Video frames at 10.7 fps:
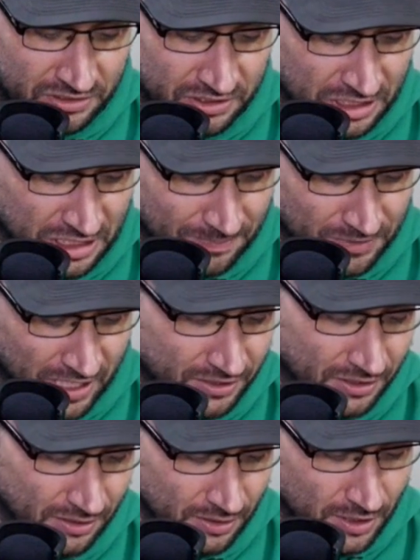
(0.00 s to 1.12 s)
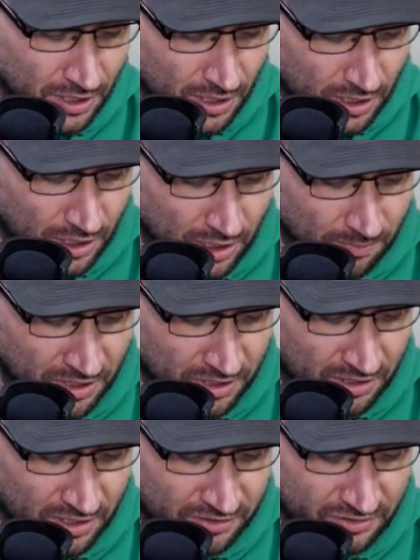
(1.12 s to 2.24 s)
keep tenure,
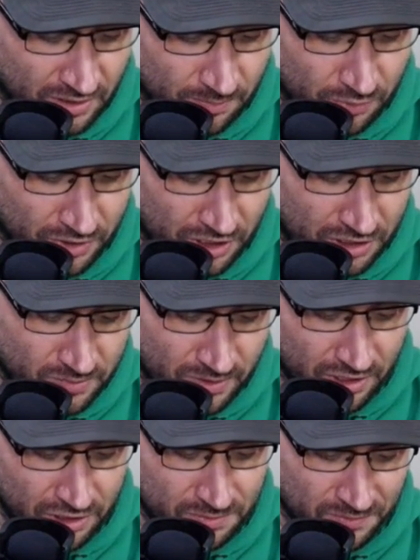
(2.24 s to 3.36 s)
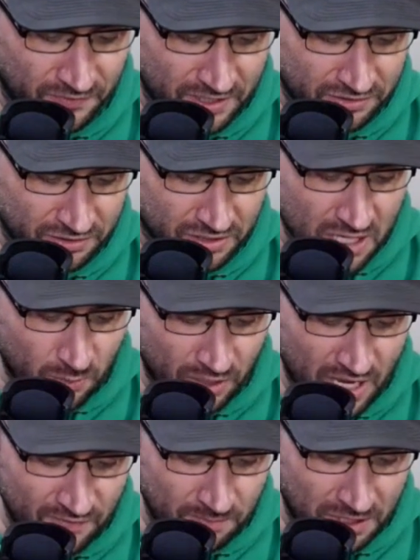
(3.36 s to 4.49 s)
meaning that at some point each one of these professors will
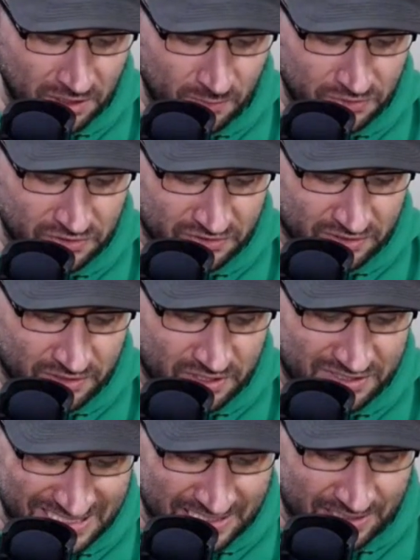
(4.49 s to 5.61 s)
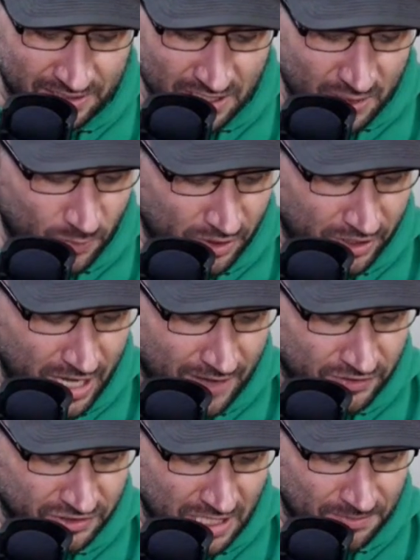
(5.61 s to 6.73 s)
have a meeting with the dean where they have
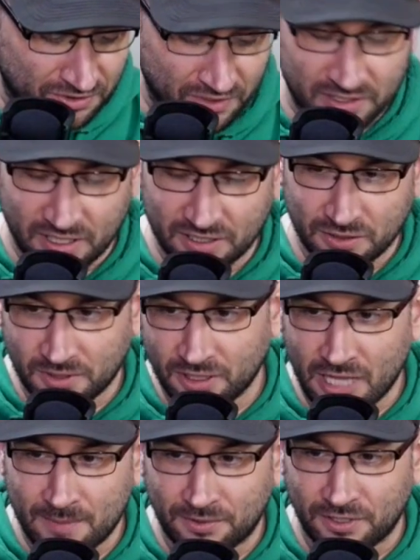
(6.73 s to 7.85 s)
to demonstrate they can do an elaborate